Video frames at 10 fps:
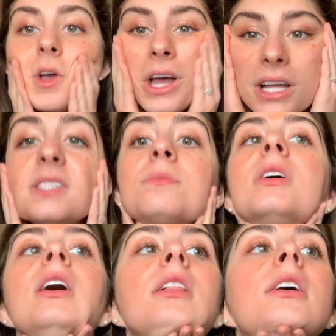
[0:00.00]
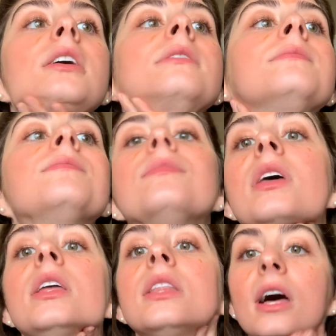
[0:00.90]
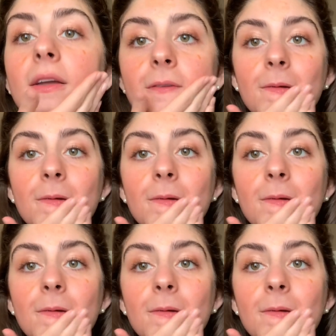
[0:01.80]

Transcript: Add some color and life,